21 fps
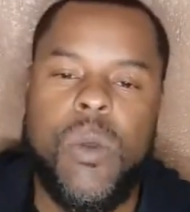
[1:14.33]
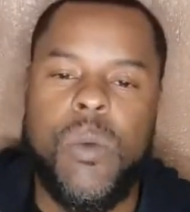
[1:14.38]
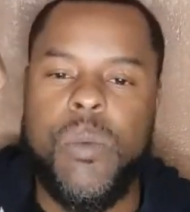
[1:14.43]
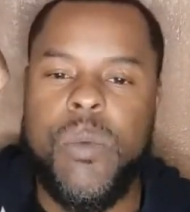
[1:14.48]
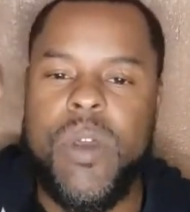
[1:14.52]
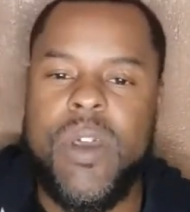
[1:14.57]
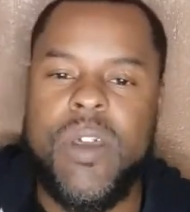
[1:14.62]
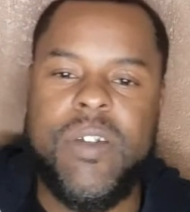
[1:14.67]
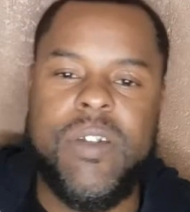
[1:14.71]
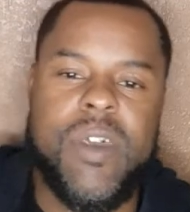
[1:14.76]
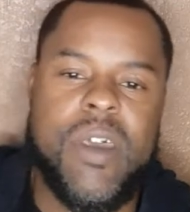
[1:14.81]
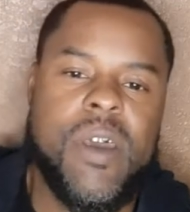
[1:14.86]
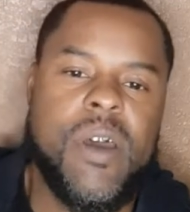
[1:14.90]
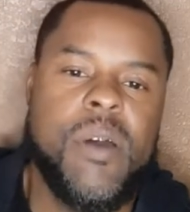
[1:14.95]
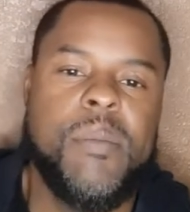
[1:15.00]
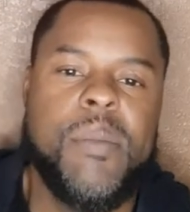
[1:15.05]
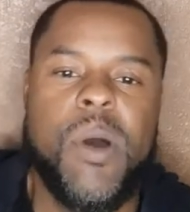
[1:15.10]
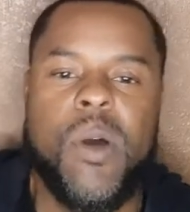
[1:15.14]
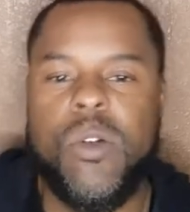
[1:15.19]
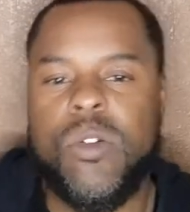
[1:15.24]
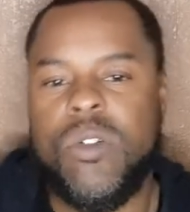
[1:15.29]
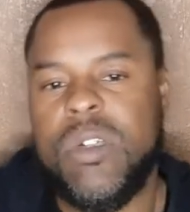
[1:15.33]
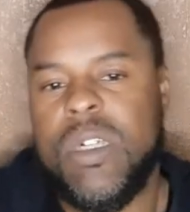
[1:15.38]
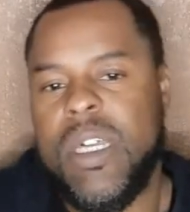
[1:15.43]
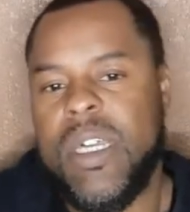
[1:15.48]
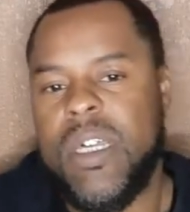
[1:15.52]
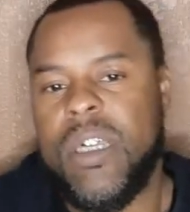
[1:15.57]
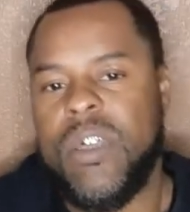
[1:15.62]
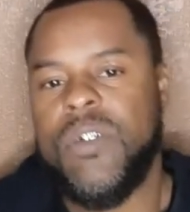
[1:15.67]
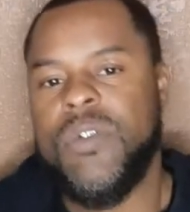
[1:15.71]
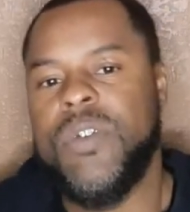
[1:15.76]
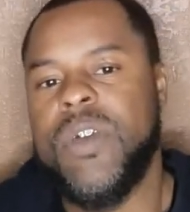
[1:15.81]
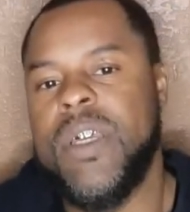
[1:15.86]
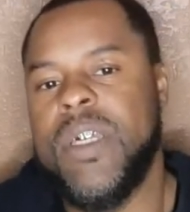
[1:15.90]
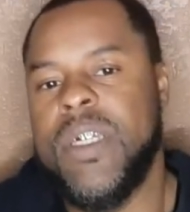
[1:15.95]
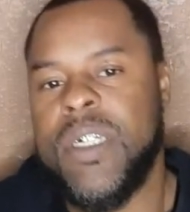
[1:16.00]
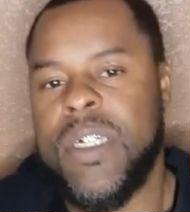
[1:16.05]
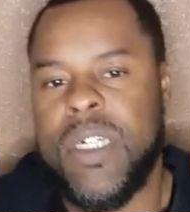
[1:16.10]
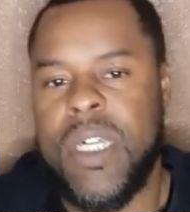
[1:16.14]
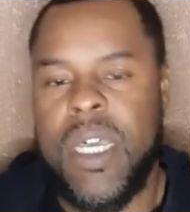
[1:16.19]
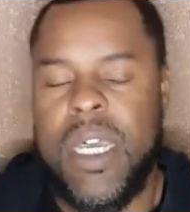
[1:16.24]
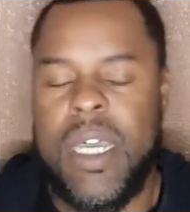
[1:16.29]
Wrists, elbows, knees, feet,
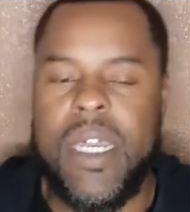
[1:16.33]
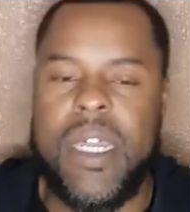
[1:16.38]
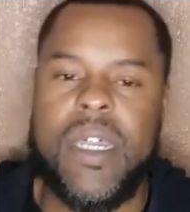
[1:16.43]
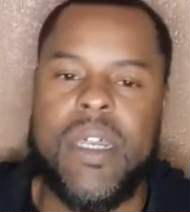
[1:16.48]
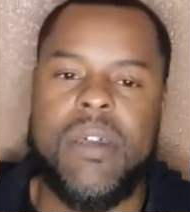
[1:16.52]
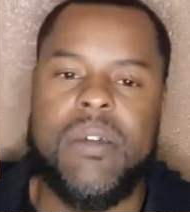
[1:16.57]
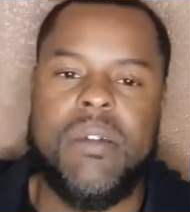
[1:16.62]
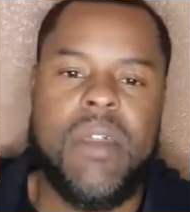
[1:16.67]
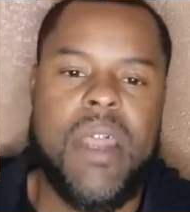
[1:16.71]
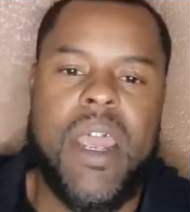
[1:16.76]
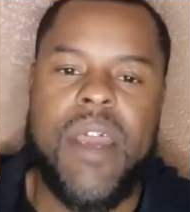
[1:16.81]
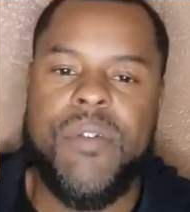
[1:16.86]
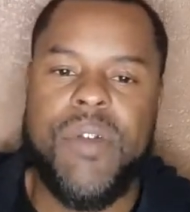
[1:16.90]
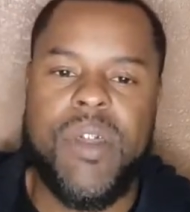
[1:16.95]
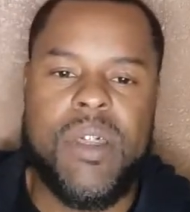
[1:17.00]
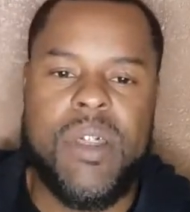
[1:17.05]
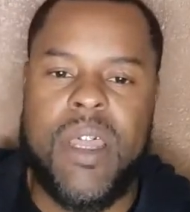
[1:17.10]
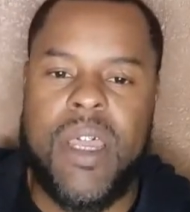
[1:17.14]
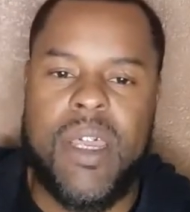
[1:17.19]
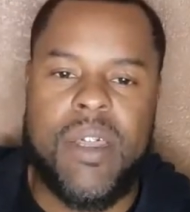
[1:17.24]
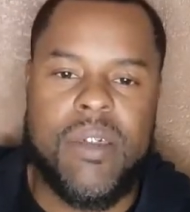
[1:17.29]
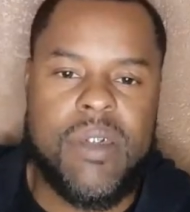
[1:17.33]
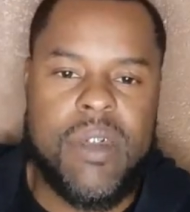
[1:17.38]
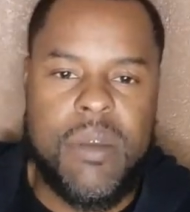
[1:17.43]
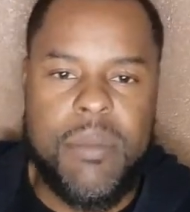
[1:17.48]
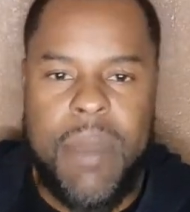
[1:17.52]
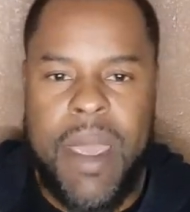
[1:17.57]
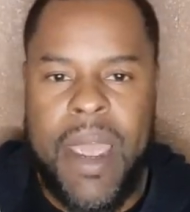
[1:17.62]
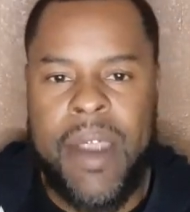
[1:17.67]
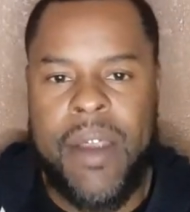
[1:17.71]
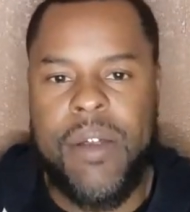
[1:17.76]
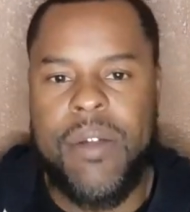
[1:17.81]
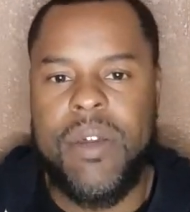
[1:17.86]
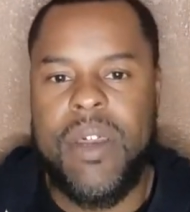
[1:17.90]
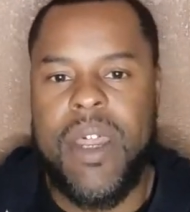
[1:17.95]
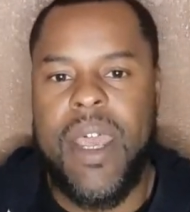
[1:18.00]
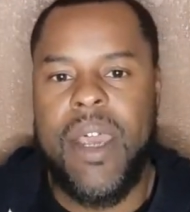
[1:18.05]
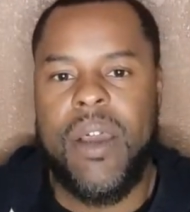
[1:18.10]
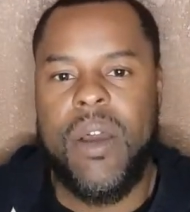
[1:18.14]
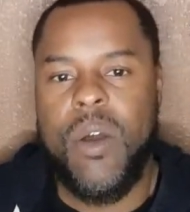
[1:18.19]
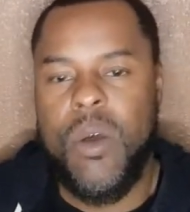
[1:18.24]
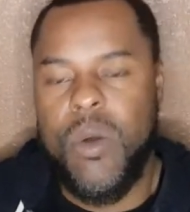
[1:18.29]
shin, and everything to the back of her
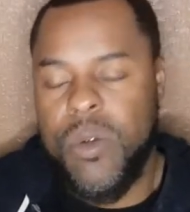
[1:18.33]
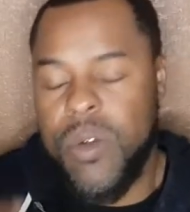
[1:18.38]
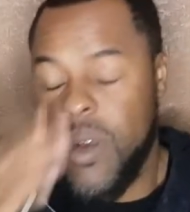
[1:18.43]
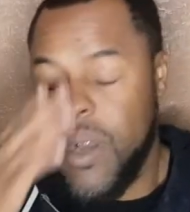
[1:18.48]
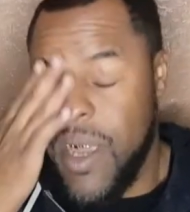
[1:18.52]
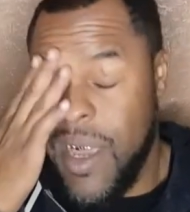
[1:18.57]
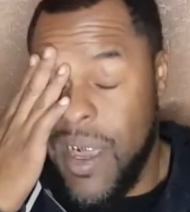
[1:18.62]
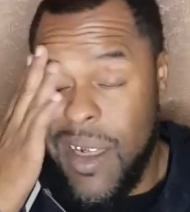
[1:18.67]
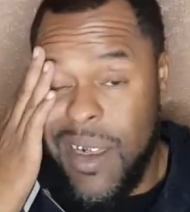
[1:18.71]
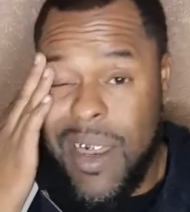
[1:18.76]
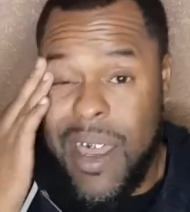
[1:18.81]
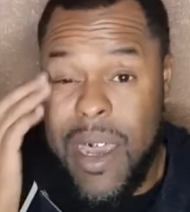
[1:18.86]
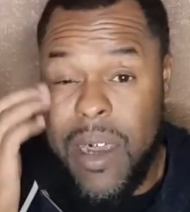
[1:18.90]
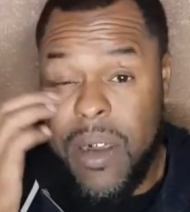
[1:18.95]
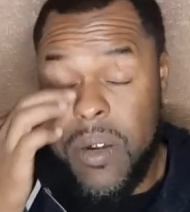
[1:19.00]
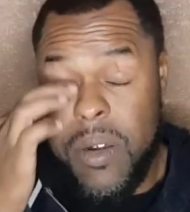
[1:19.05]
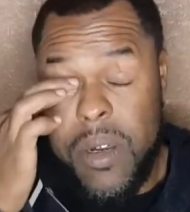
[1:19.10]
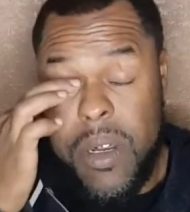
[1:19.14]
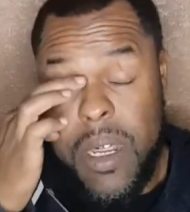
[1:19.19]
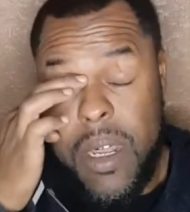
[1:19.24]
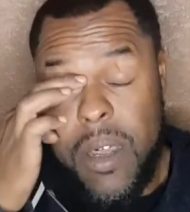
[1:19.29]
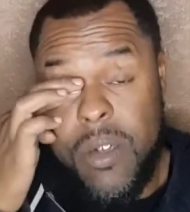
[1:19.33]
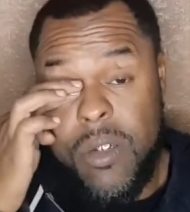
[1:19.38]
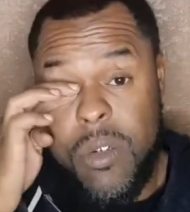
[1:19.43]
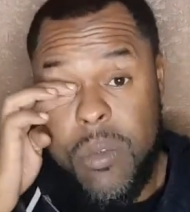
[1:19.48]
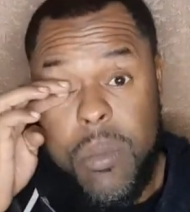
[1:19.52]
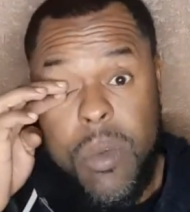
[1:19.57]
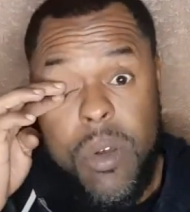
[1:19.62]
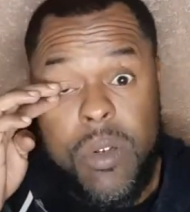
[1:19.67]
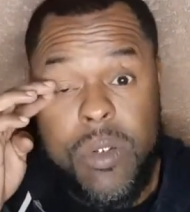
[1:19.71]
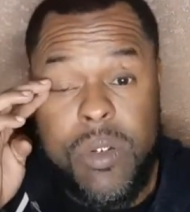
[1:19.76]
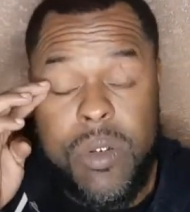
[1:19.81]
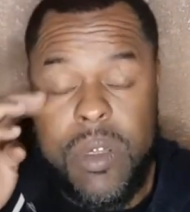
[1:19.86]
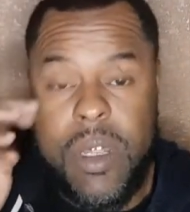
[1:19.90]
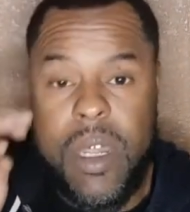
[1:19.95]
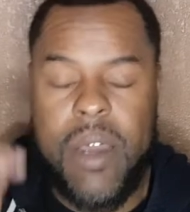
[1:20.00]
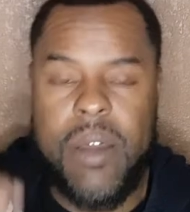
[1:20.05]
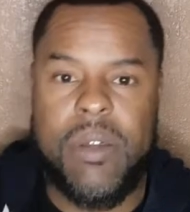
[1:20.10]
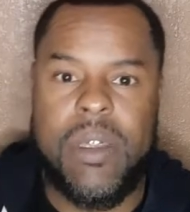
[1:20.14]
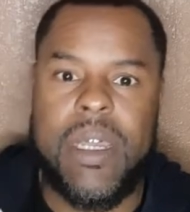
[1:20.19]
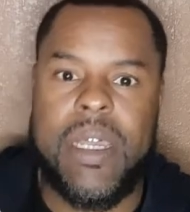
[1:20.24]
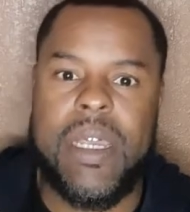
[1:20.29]
neck, holding her down, locking her down, submerging her
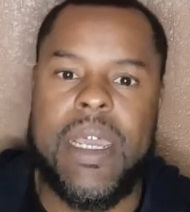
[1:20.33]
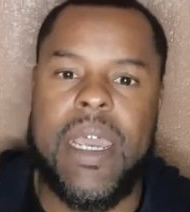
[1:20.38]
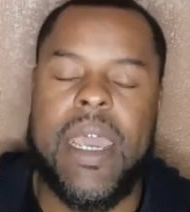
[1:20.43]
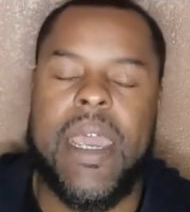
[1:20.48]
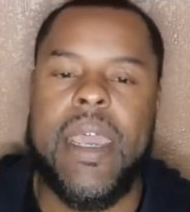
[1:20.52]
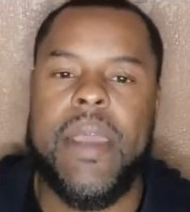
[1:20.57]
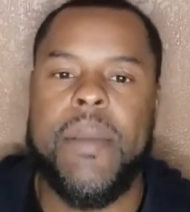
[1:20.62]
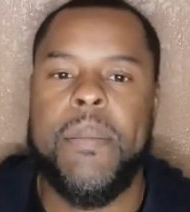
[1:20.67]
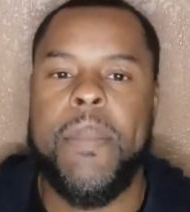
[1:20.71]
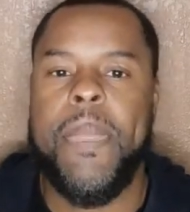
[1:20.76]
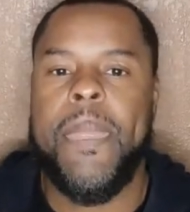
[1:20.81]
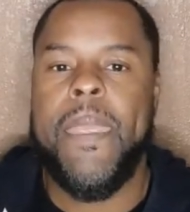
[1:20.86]
down to the game.